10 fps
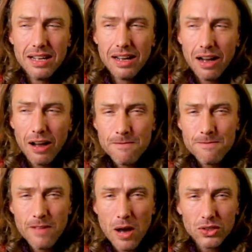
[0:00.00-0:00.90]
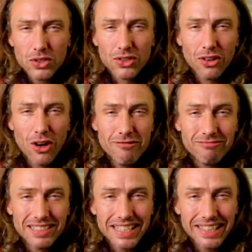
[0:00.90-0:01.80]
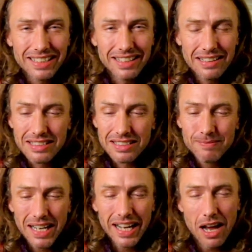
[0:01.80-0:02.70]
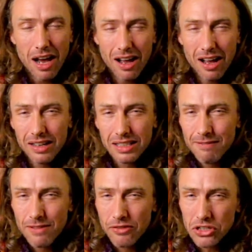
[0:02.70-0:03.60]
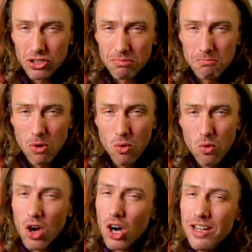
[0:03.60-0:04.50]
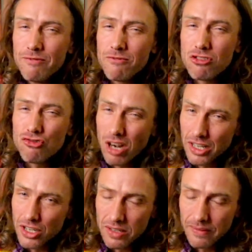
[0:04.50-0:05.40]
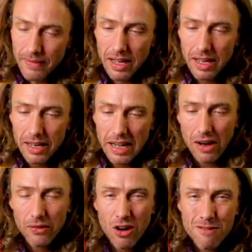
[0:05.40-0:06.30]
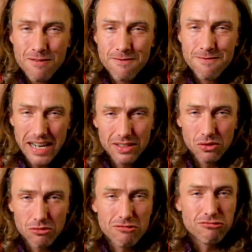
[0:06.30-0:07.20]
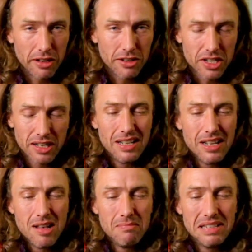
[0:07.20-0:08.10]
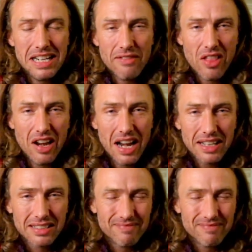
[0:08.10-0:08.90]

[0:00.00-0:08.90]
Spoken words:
I felt slight resistance and heard a very small kind of crunch. Now, not a fatal crunch, but nevertheless,